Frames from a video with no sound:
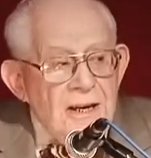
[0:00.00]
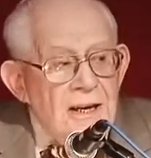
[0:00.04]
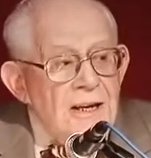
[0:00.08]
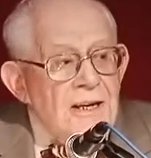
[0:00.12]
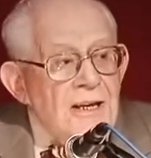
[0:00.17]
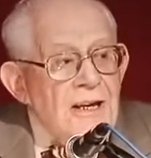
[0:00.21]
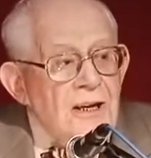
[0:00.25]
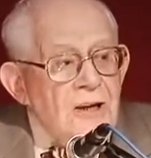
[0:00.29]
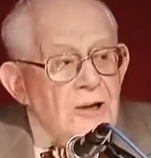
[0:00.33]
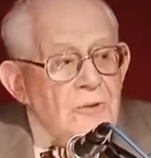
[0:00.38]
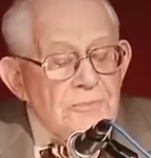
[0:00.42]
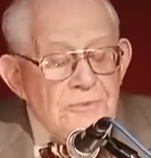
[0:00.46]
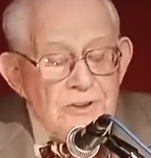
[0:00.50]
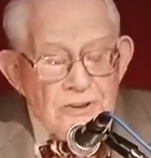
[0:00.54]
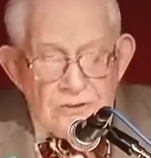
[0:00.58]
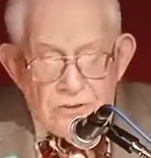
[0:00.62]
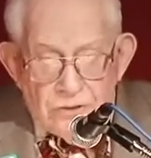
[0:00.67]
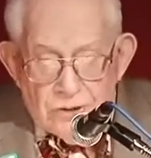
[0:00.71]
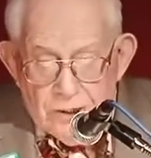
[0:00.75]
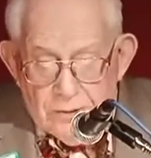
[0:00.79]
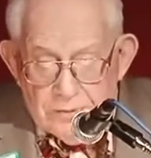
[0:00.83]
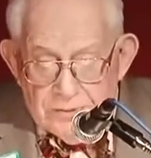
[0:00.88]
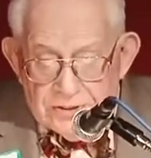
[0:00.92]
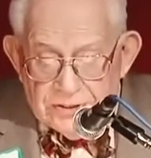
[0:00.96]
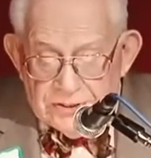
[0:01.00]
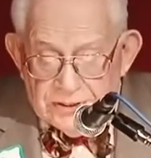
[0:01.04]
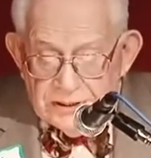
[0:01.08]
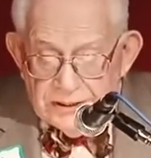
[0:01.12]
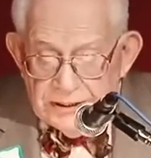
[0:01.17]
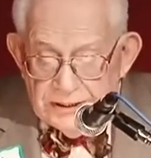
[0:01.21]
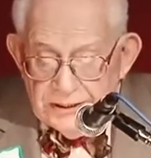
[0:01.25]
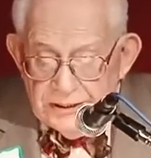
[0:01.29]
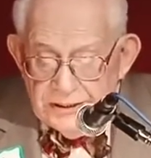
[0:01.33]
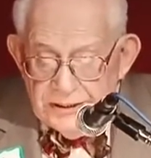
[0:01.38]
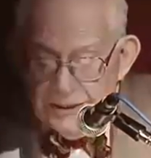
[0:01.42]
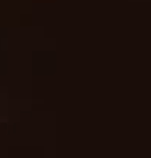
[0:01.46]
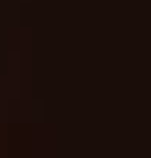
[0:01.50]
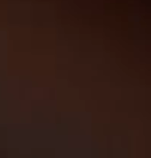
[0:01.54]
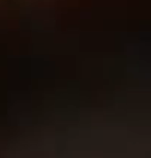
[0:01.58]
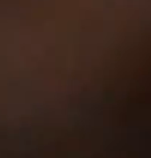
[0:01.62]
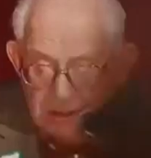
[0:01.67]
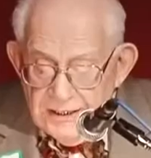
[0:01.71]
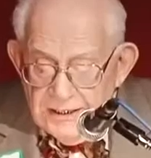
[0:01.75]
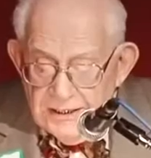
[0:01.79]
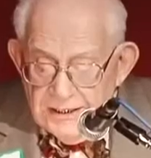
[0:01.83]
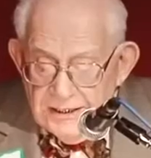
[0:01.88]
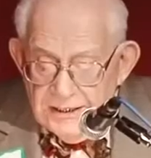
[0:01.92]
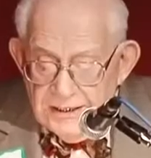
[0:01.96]
It helped enormously
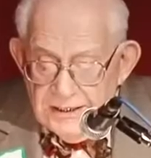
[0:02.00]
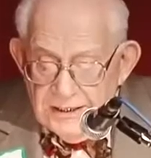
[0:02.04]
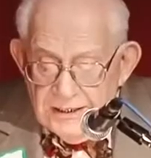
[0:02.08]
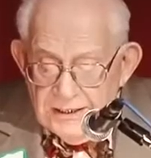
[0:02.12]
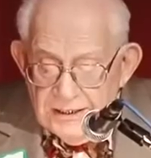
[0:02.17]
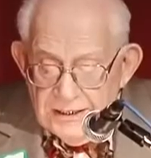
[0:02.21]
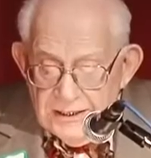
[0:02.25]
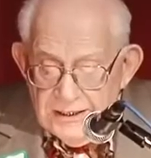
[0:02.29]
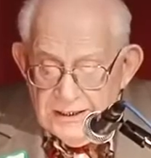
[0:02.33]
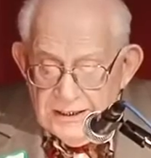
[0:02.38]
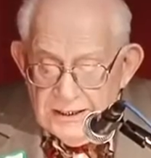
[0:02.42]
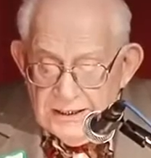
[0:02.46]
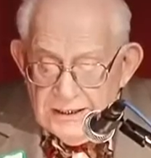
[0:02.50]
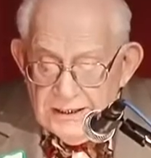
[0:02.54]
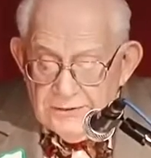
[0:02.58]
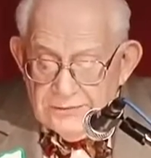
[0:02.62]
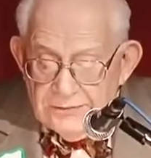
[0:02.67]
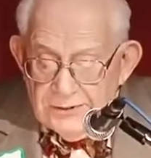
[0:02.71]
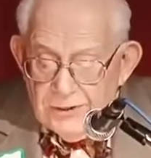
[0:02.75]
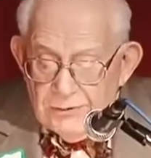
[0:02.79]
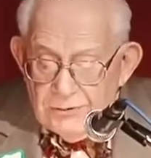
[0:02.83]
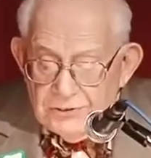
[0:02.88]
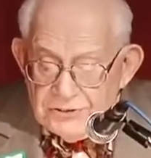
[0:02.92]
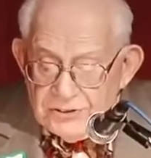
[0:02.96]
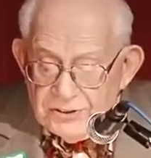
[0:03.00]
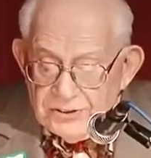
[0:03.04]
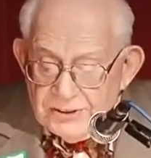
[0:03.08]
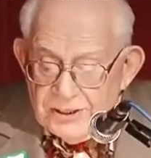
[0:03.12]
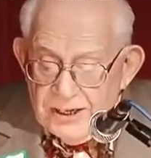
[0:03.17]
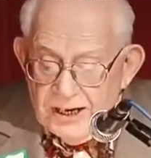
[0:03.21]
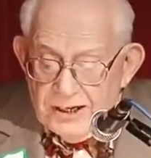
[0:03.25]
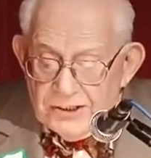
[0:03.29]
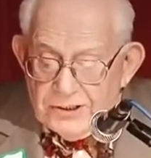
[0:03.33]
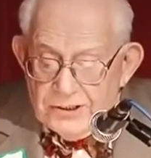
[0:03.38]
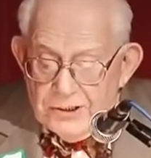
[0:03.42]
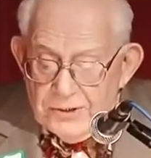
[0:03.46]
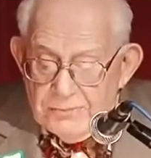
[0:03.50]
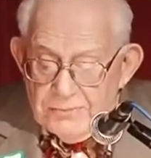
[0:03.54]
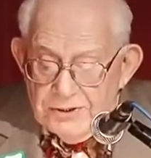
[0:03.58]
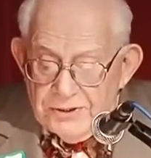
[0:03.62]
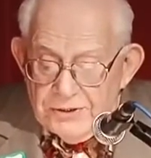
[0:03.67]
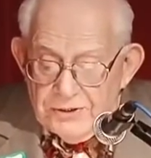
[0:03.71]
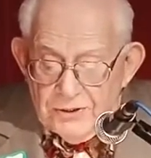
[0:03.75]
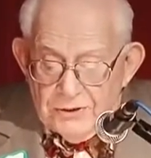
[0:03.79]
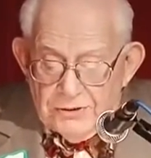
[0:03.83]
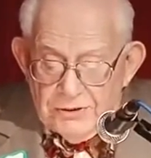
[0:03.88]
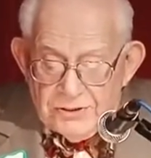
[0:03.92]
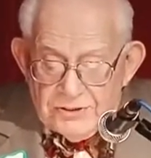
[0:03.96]
if there was a
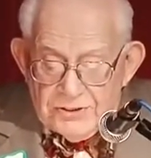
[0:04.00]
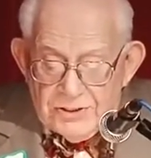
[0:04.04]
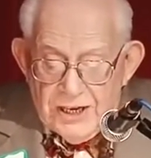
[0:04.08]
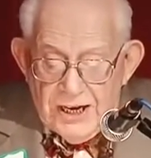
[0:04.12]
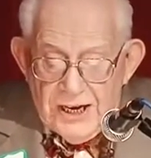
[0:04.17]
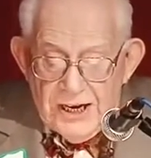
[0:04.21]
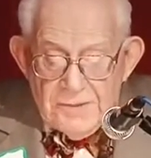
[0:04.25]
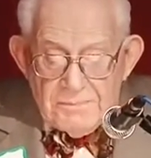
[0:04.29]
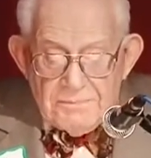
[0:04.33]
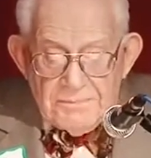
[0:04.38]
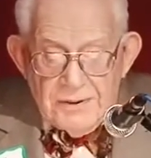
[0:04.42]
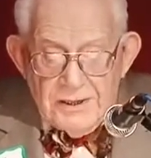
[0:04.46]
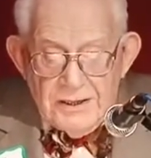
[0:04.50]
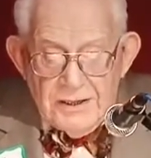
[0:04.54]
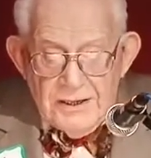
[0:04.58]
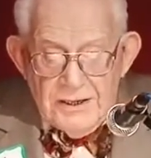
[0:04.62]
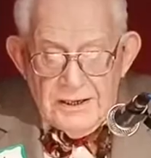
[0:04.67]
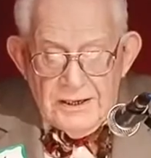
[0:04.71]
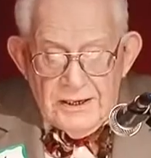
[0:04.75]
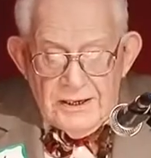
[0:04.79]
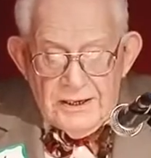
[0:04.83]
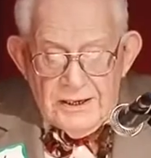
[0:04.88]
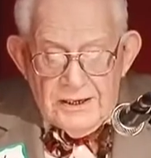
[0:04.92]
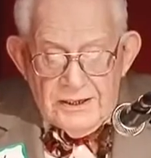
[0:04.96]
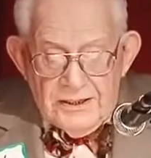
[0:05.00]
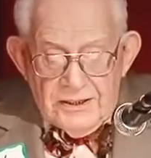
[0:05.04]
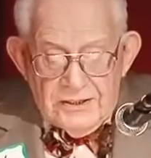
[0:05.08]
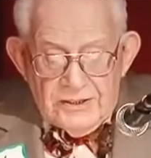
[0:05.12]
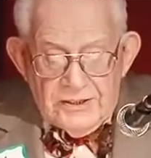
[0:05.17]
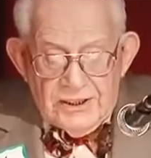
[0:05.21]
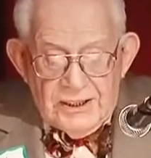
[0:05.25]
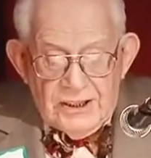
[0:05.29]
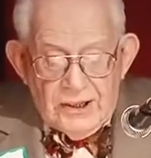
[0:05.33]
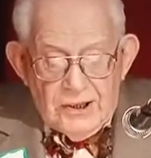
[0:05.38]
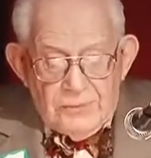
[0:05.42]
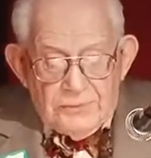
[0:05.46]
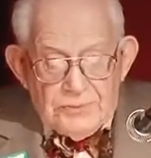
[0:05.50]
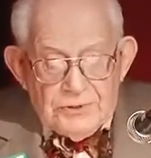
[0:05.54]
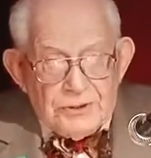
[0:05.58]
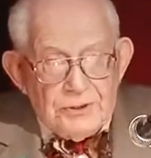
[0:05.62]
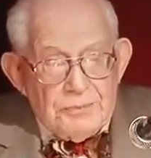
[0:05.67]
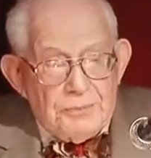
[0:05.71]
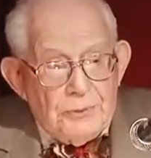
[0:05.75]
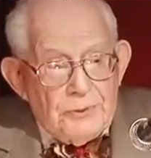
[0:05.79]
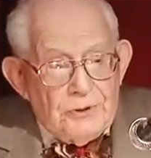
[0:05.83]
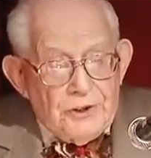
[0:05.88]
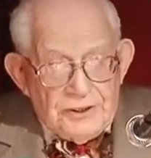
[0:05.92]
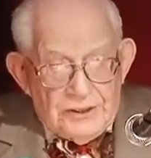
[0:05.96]
document or a tape to help
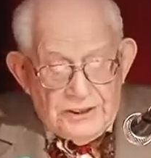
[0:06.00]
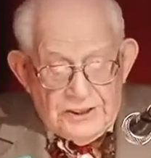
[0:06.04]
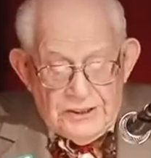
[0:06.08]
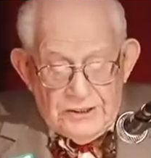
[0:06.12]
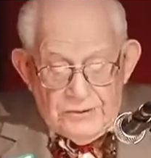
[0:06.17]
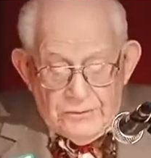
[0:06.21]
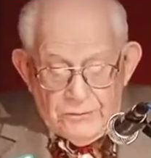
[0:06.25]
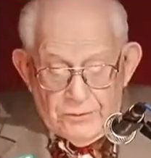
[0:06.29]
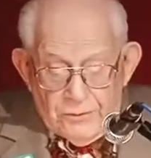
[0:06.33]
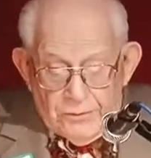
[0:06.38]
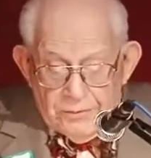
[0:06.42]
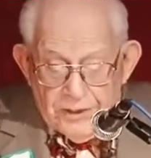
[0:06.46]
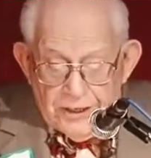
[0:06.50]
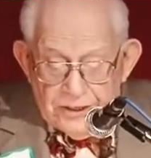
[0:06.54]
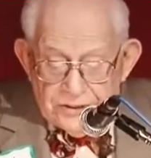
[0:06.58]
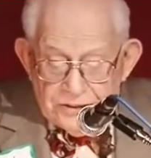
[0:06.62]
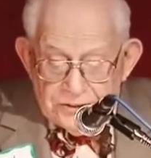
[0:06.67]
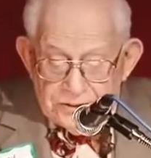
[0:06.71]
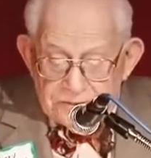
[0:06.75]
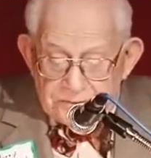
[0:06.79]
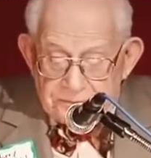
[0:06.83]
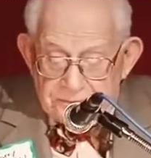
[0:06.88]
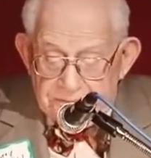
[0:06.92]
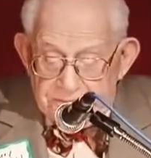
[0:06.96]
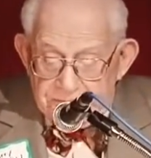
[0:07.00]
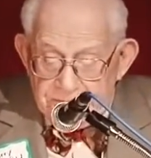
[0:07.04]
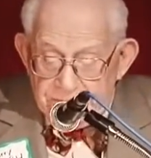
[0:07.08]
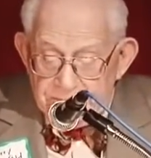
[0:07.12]
support the information.